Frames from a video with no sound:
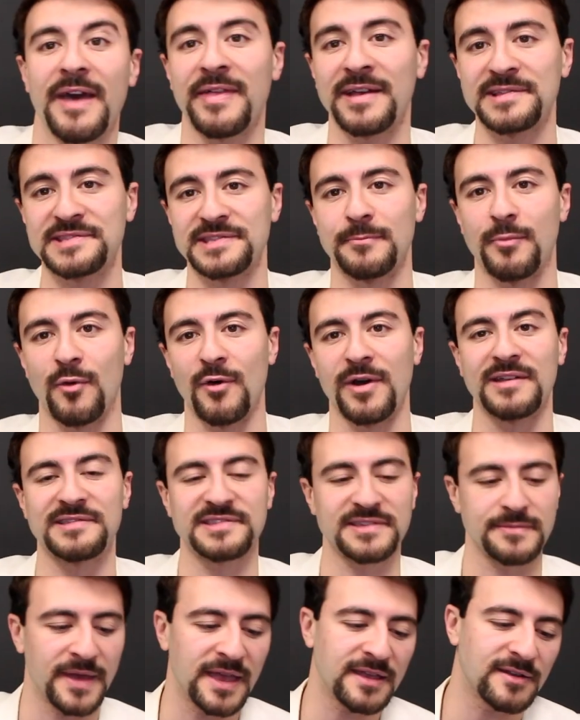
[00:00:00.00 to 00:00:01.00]
and that's the point,
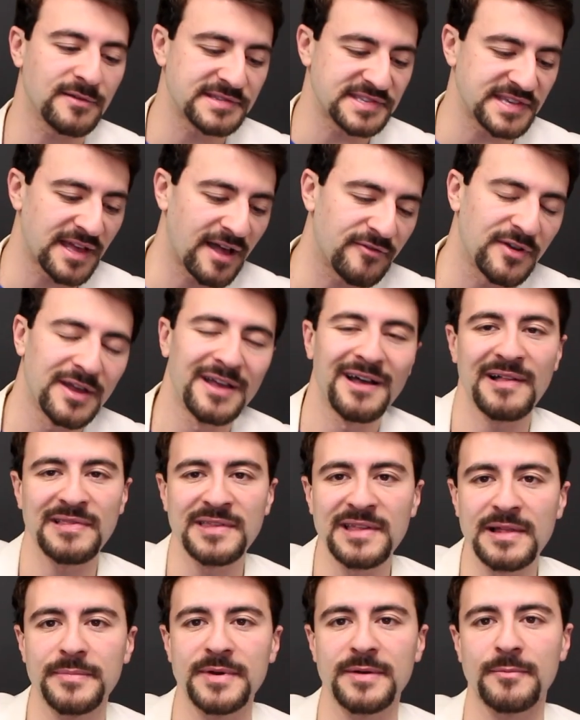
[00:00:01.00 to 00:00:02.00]
is to make yourself a
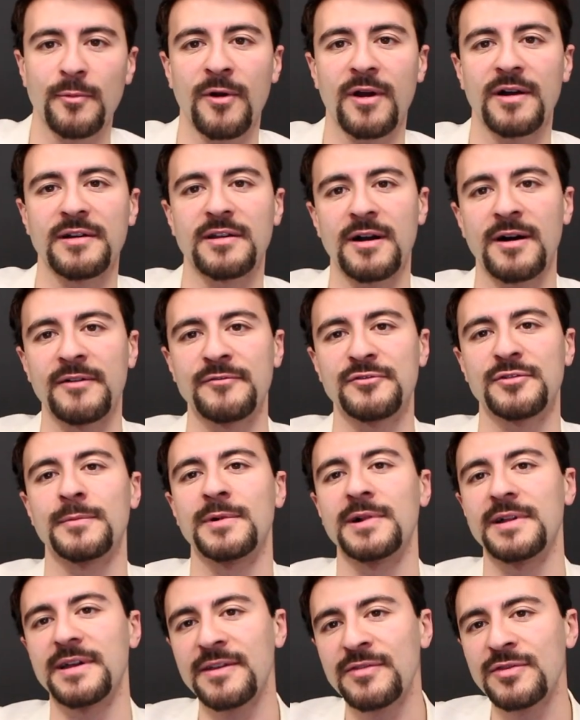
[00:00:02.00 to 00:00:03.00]
little bit more
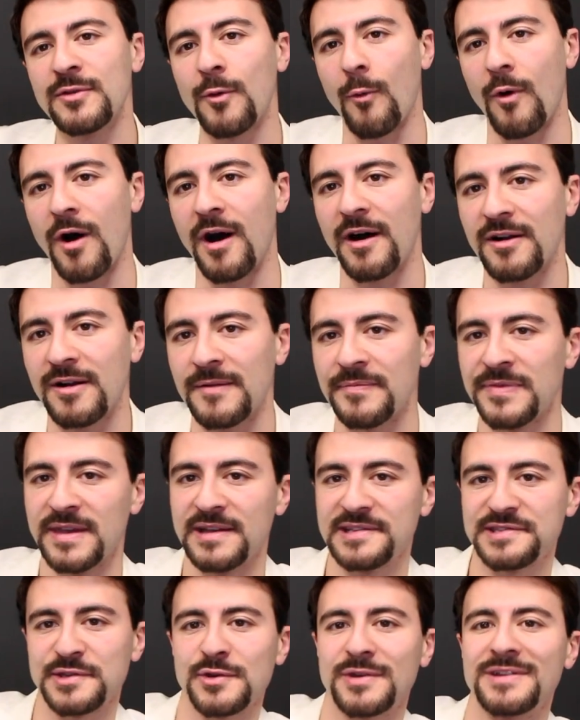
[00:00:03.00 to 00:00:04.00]
uncomfortable in the water
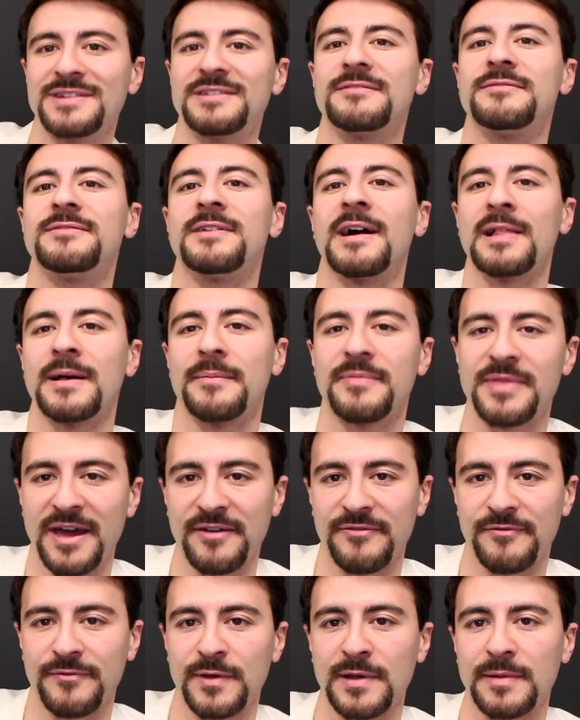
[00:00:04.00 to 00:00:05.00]
so you can develop
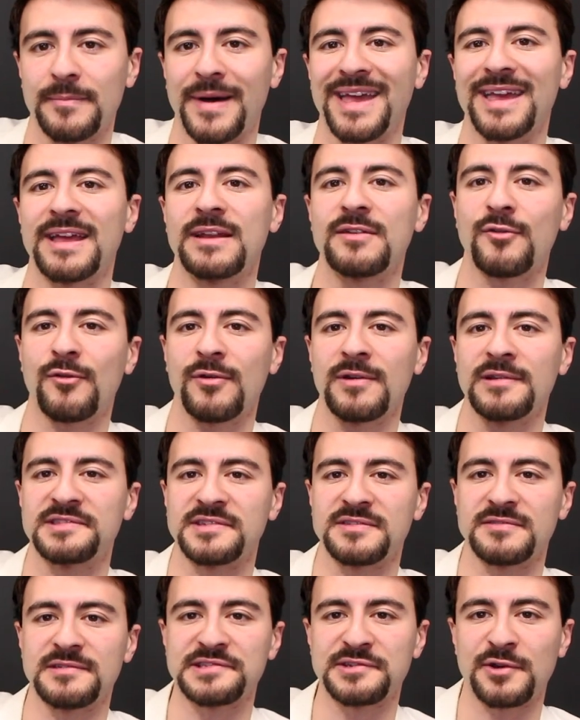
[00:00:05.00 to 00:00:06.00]
that feel by
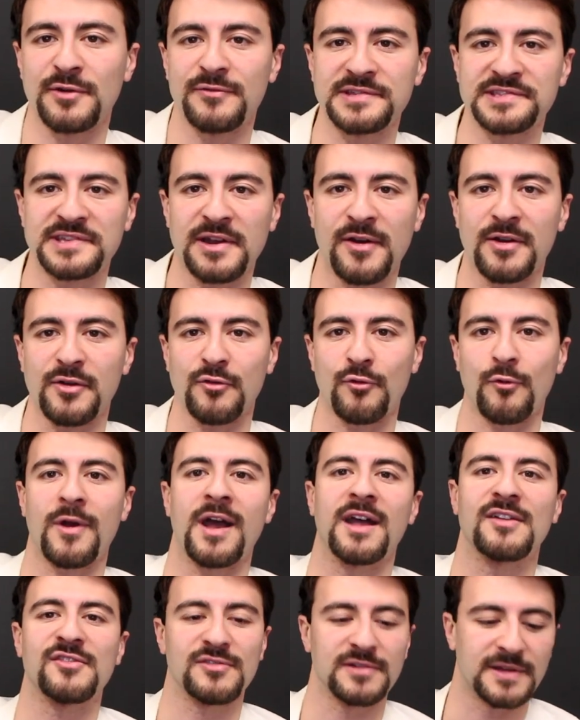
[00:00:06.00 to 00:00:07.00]
increasing the surface area
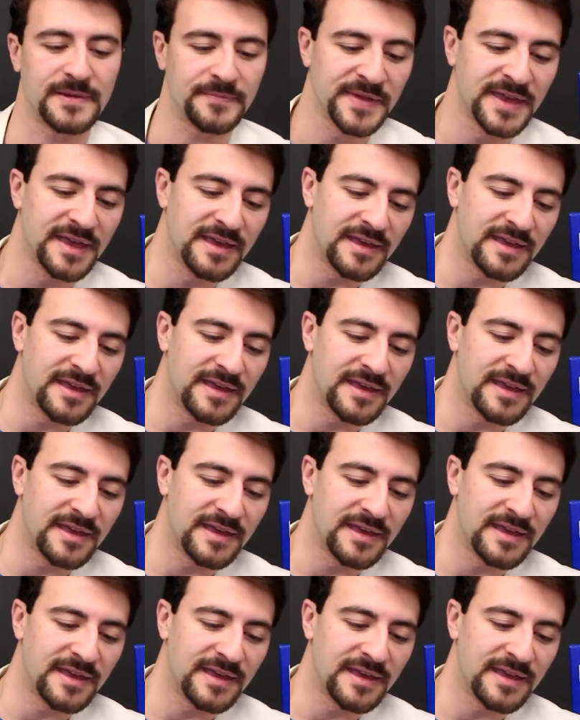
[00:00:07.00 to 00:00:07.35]
gradually.